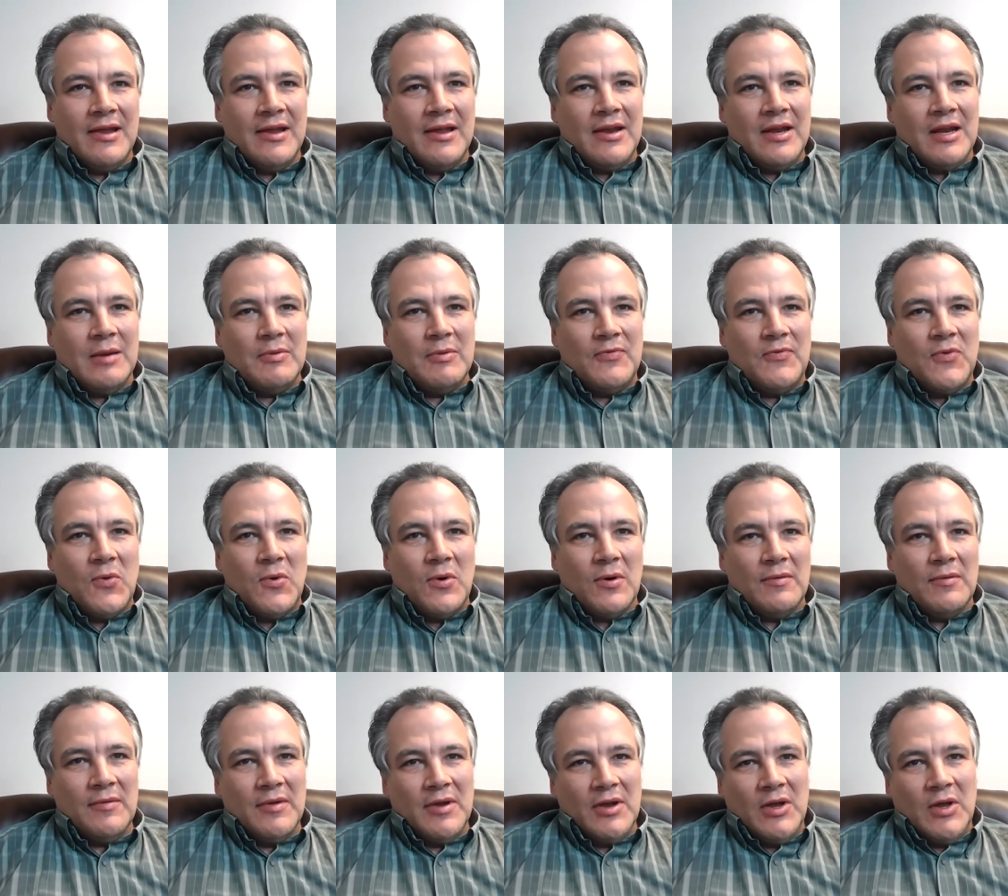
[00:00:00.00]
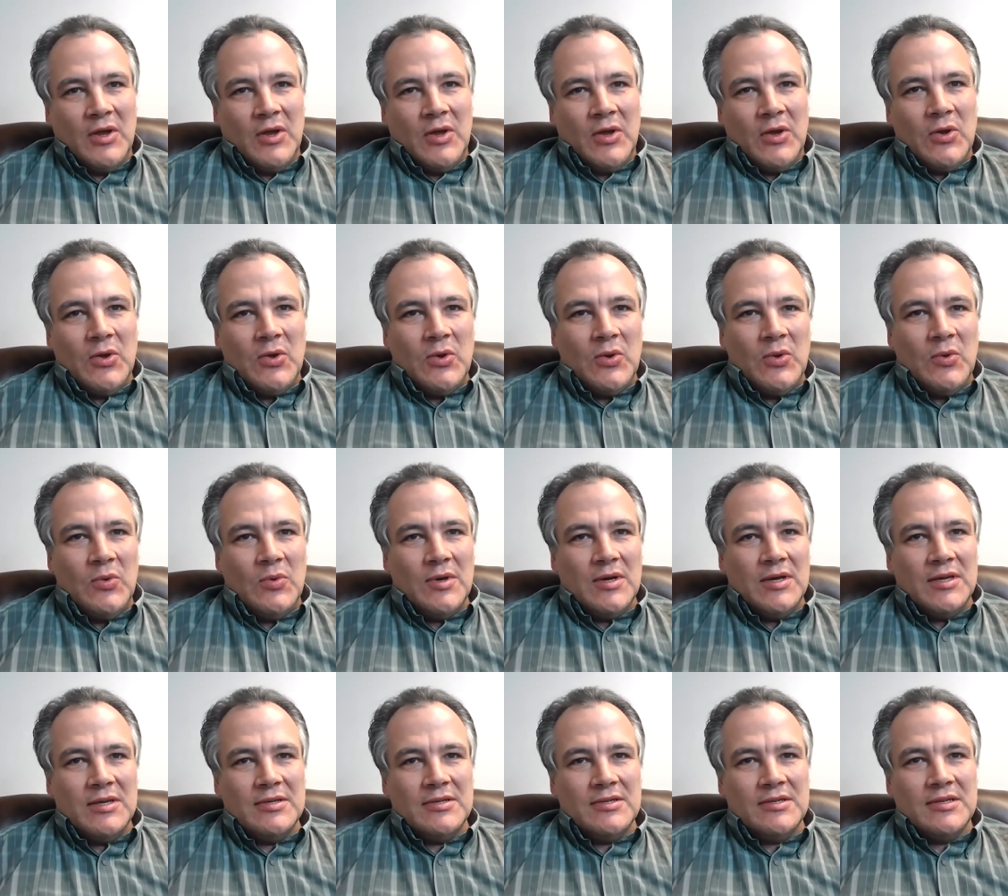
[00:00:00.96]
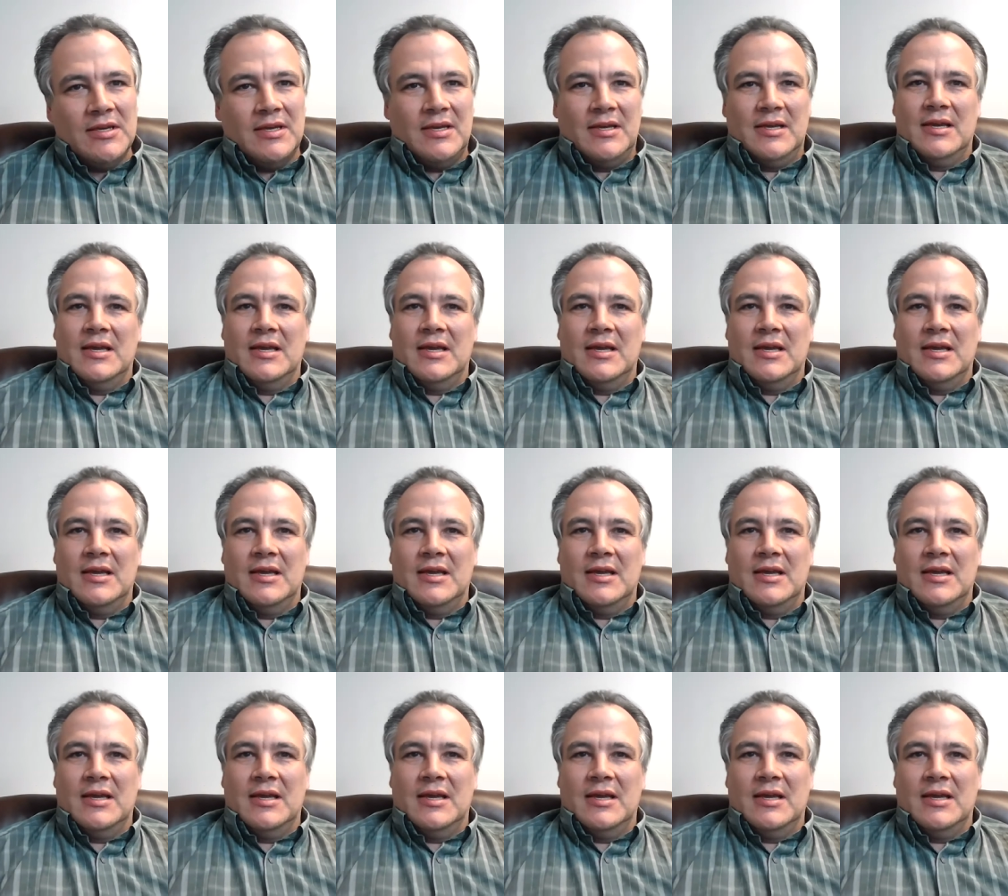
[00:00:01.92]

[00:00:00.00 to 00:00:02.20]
Number four, who was